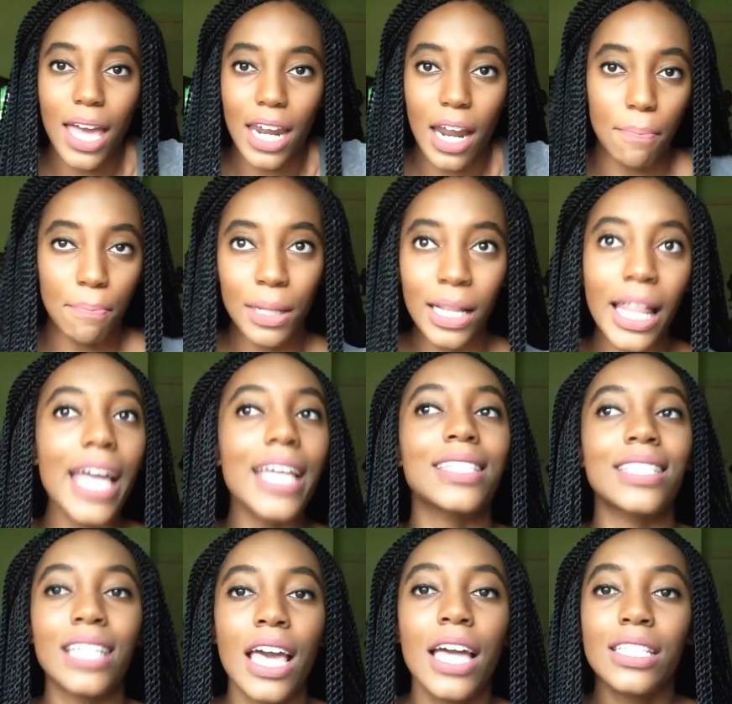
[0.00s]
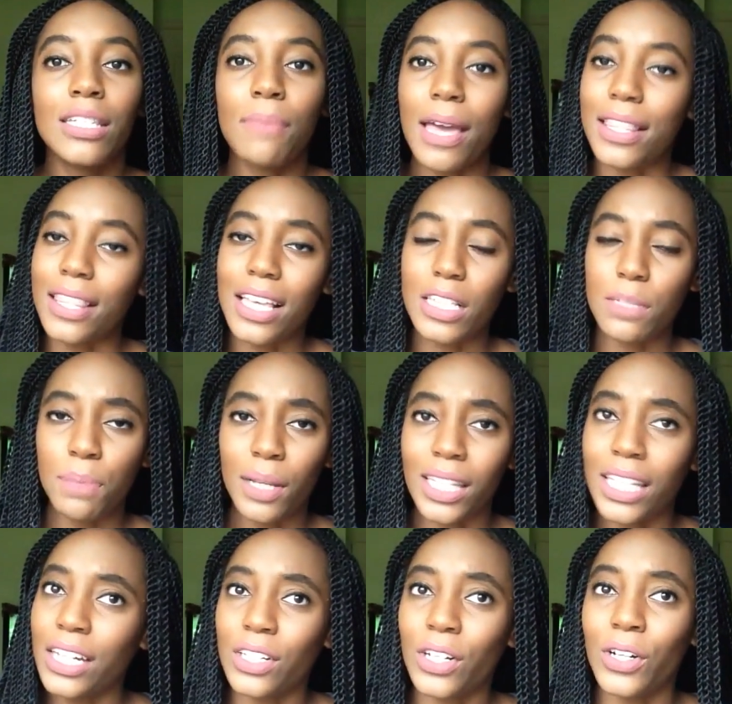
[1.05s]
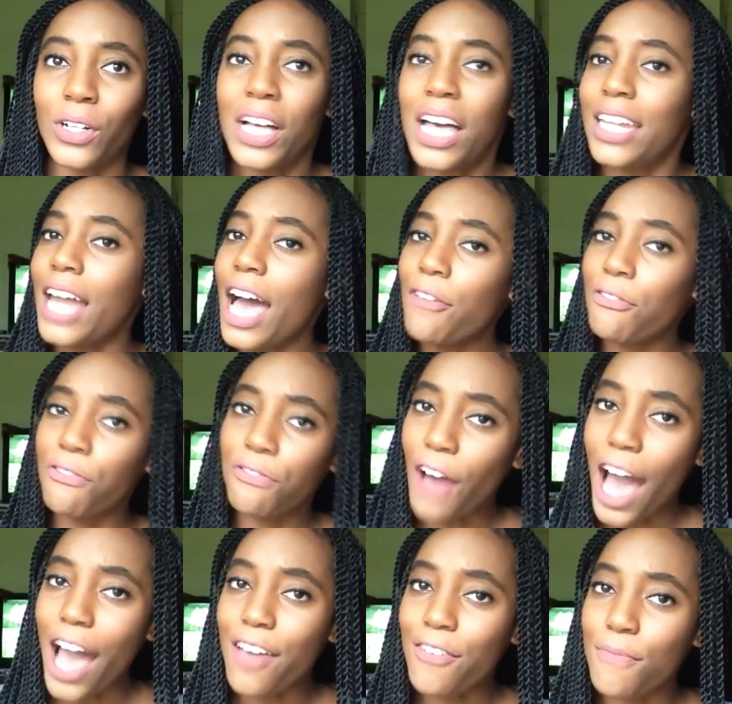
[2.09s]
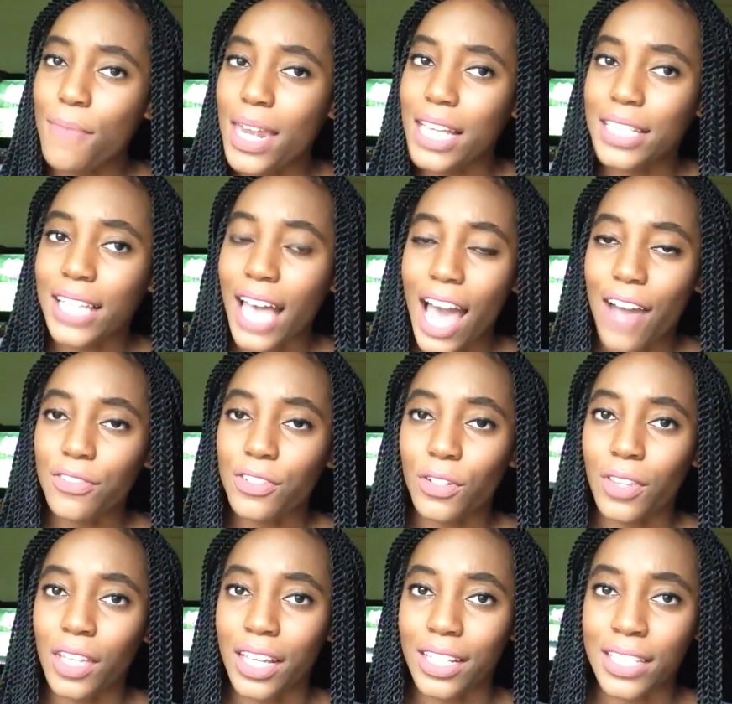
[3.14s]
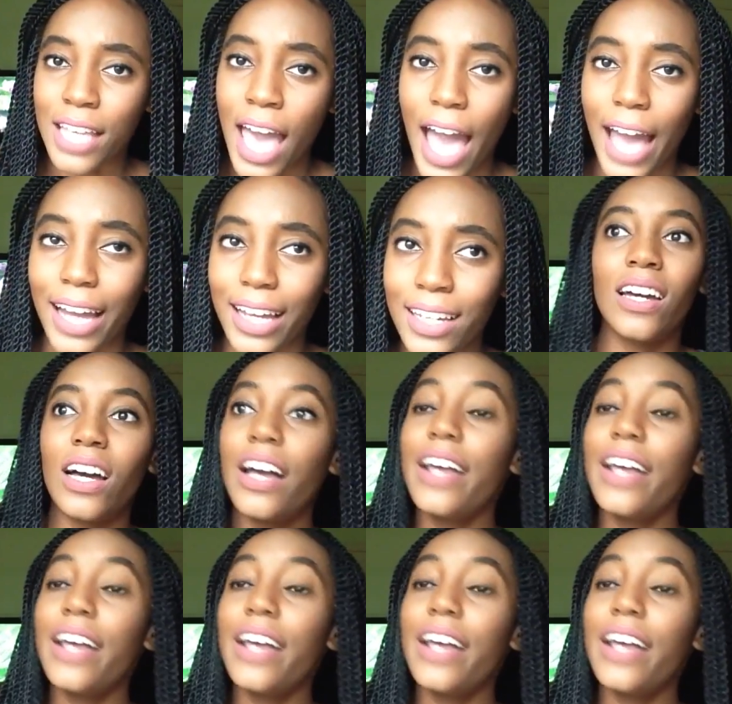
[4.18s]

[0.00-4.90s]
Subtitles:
and a place to make things political, not 5 minutes after the attack.